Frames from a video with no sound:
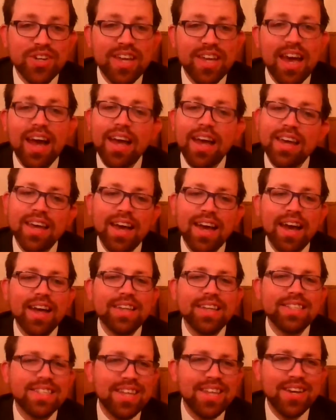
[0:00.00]
guy. I
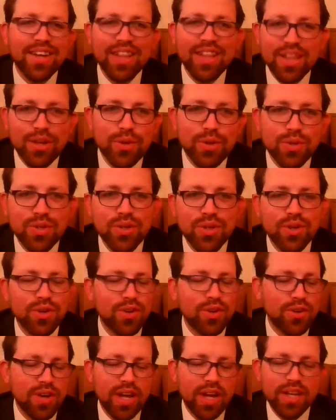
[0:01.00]
said hello to
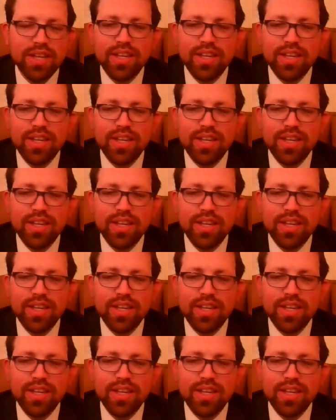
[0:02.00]
her. I